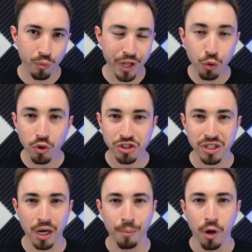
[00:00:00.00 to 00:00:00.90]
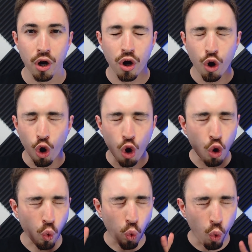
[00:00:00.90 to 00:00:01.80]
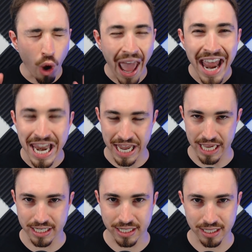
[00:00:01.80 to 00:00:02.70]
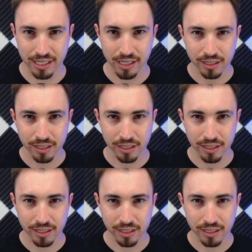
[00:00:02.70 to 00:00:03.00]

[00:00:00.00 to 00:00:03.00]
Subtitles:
there were some horrendous,